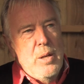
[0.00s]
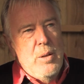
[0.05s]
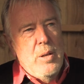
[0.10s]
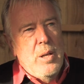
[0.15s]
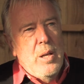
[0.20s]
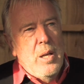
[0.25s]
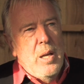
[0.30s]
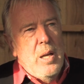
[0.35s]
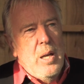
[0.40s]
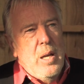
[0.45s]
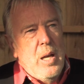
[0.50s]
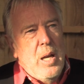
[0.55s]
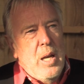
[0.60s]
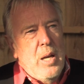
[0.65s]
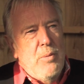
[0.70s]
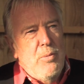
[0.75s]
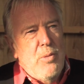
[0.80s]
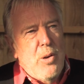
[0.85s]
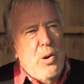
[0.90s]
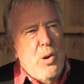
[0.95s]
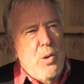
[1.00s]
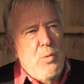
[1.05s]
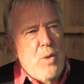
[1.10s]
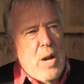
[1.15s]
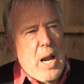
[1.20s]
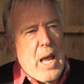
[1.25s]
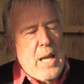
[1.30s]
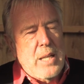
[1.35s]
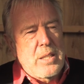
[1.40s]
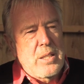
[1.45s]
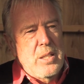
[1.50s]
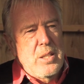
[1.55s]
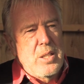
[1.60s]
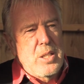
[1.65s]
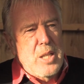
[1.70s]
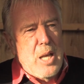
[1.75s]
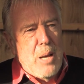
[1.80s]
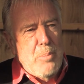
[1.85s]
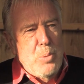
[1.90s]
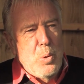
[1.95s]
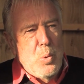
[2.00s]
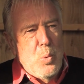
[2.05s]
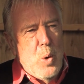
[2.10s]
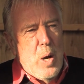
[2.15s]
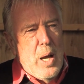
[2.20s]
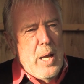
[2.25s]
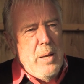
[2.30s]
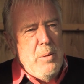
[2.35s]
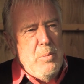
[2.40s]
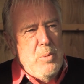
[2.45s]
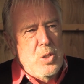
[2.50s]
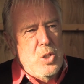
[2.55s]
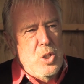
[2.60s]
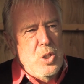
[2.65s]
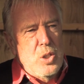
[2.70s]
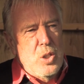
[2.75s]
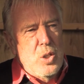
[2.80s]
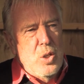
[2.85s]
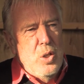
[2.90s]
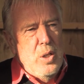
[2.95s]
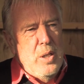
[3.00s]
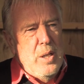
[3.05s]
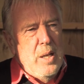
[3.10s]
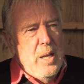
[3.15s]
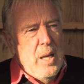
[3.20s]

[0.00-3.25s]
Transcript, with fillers: in a very relaxed and supple way, which is good.